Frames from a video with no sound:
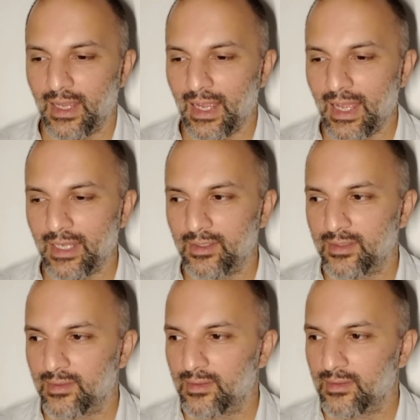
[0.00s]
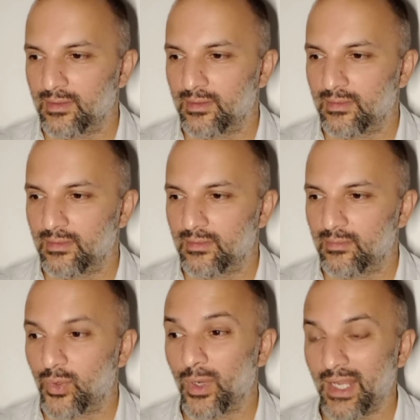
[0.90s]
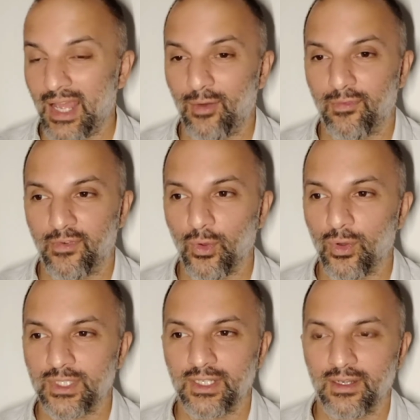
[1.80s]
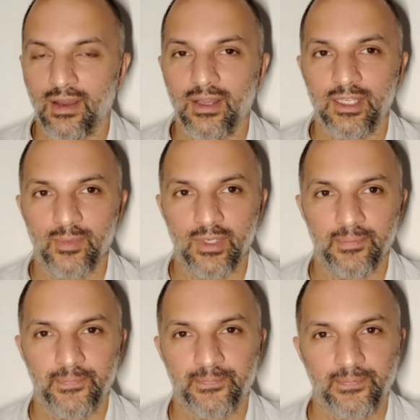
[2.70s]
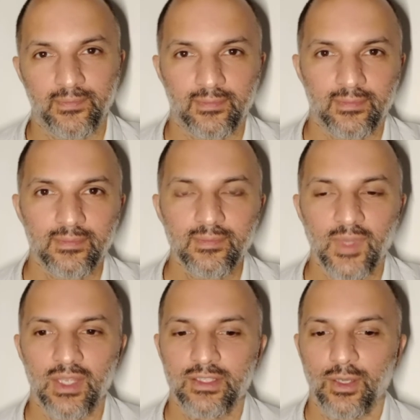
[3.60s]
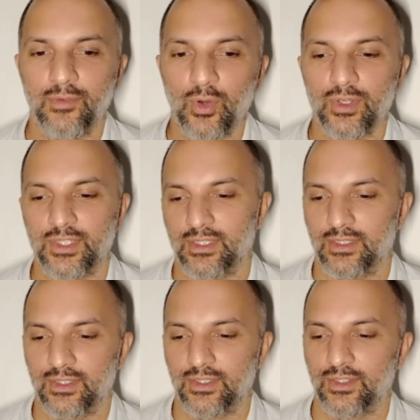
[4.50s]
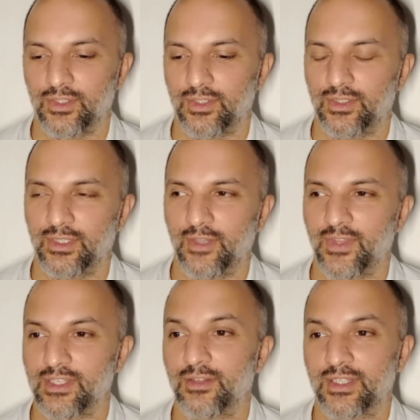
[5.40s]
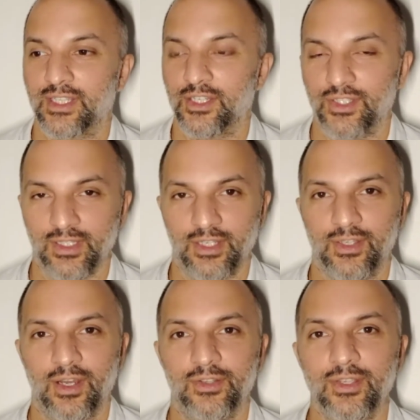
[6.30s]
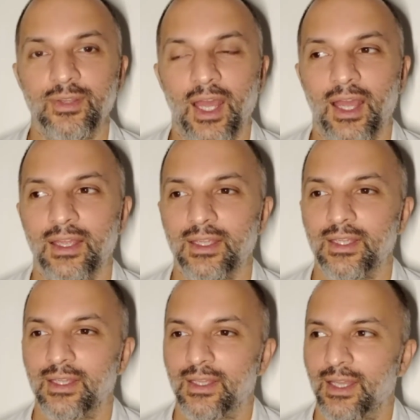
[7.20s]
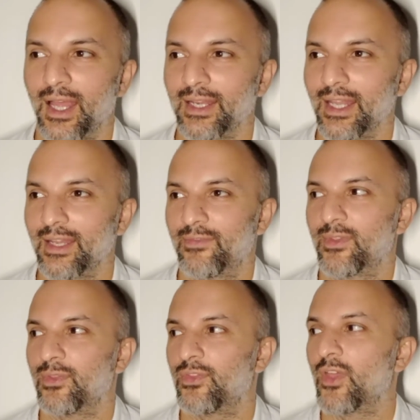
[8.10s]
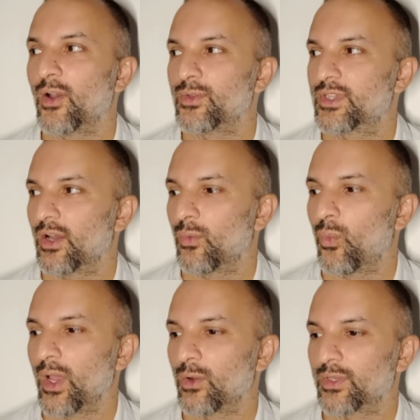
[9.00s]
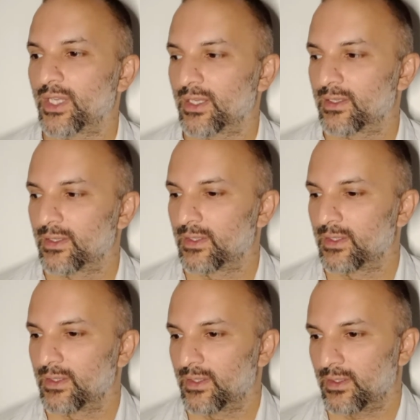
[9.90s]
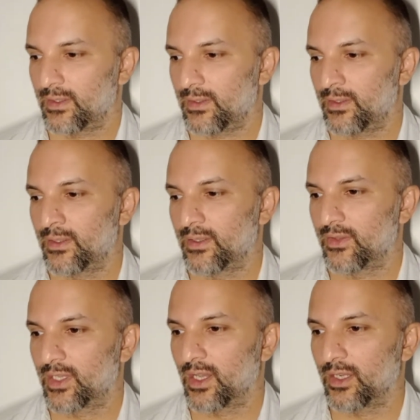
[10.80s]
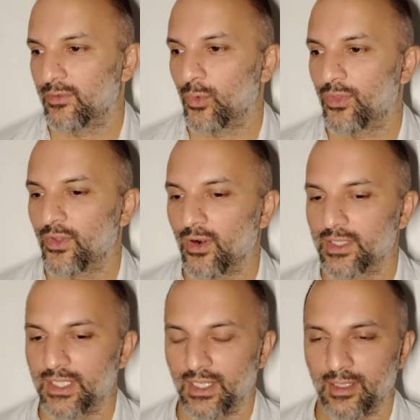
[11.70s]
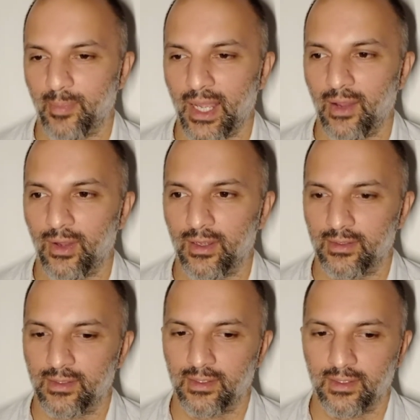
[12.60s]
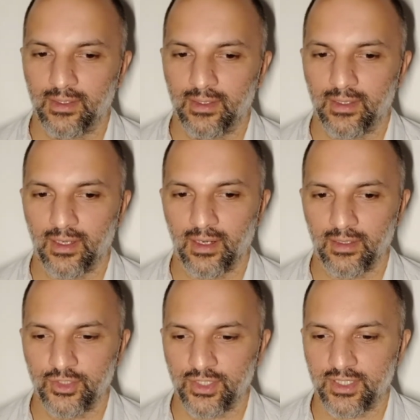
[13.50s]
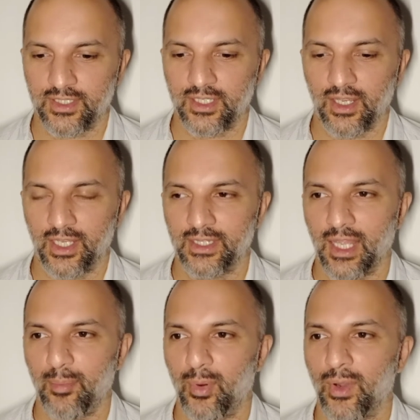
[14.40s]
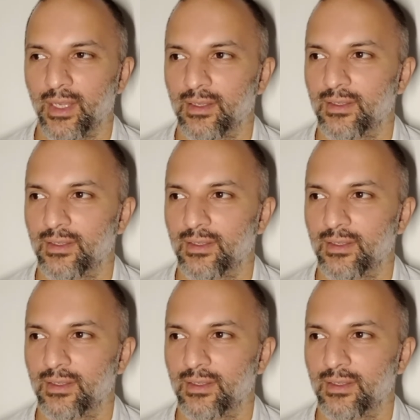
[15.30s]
and point out flaws in an argument. So, of course, if there's no discussion, then you can't do that. And then if those that are wielding the kind of authority and the power are just asserting their point,